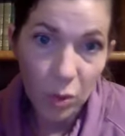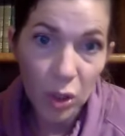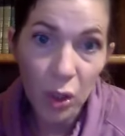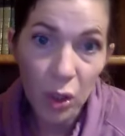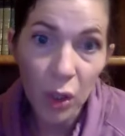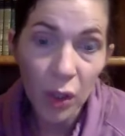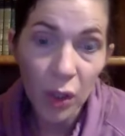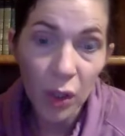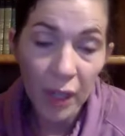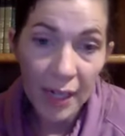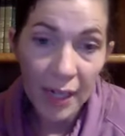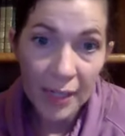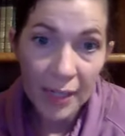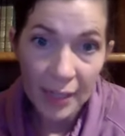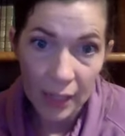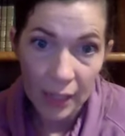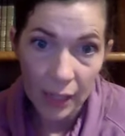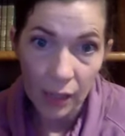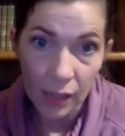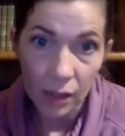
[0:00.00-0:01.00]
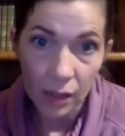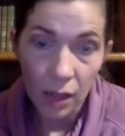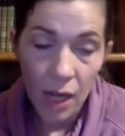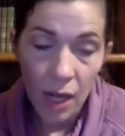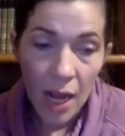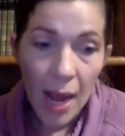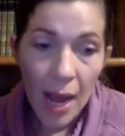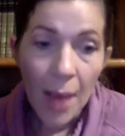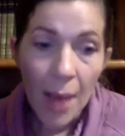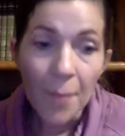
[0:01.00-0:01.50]
It was crazy.
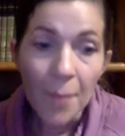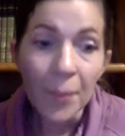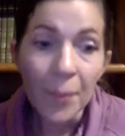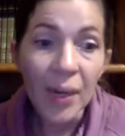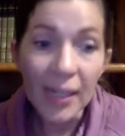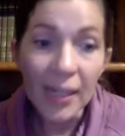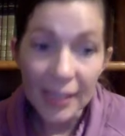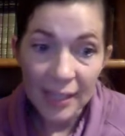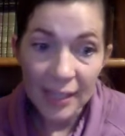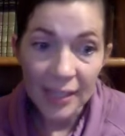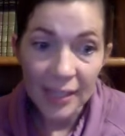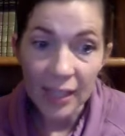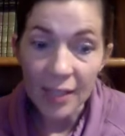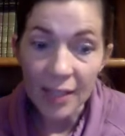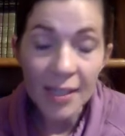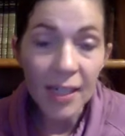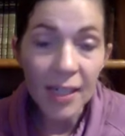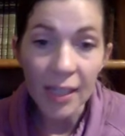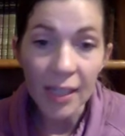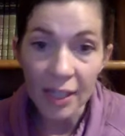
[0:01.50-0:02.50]
But it stunted